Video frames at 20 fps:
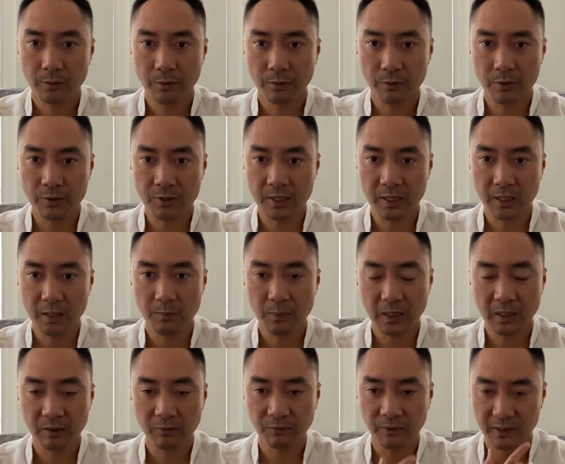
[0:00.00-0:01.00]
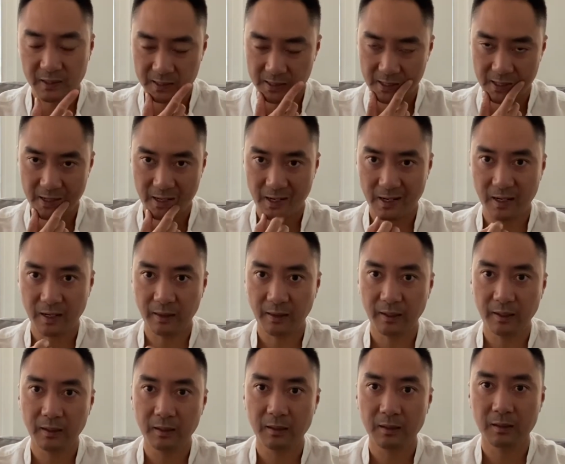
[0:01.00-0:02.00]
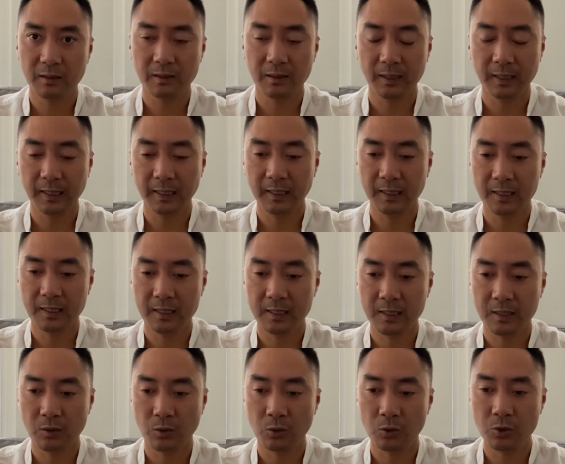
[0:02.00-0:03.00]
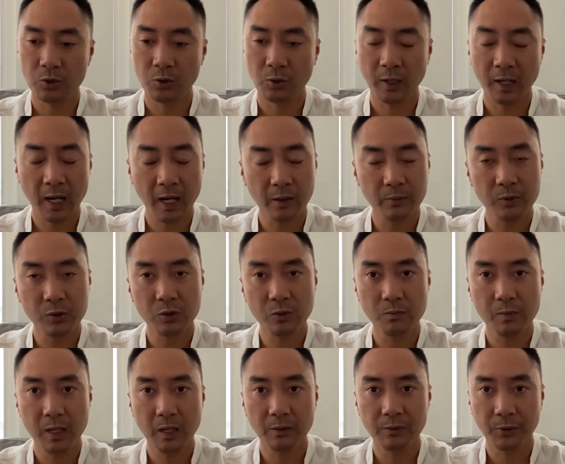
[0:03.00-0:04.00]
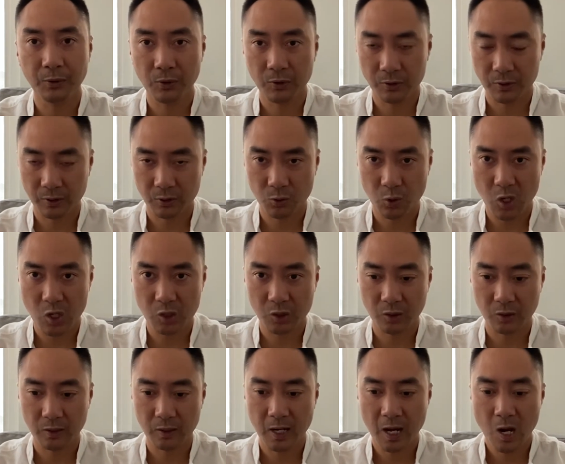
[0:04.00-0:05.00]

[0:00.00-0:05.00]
The second benefit, I think, is also it helps to build the concentration.